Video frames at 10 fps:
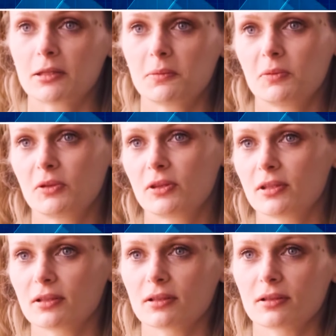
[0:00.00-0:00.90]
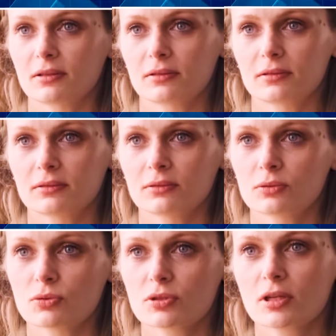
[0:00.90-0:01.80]
experience,
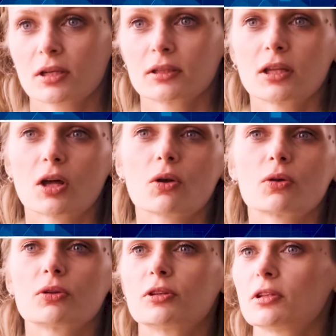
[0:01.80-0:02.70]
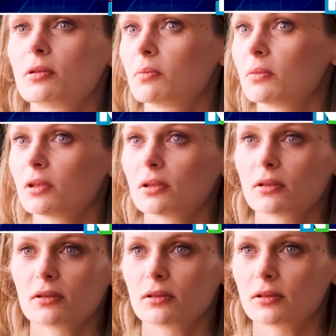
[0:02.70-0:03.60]
skill set, what you are good
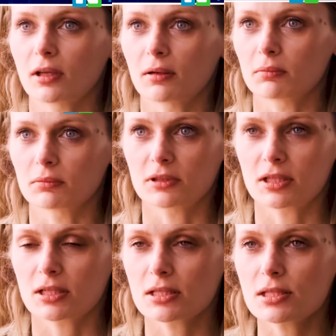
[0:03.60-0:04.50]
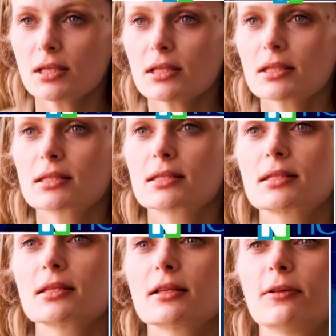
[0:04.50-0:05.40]
at, what you are bad at, and
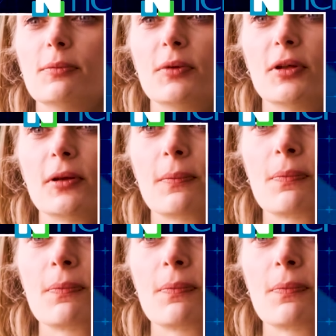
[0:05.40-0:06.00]
what roles you have done